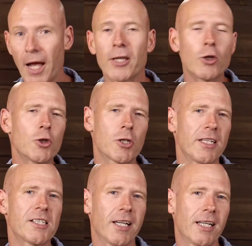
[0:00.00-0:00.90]
are
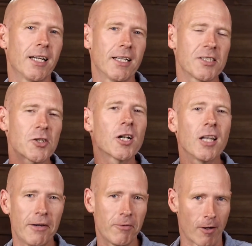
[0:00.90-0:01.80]
usually seen as
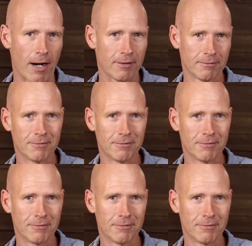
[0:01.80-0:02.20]
cleverer,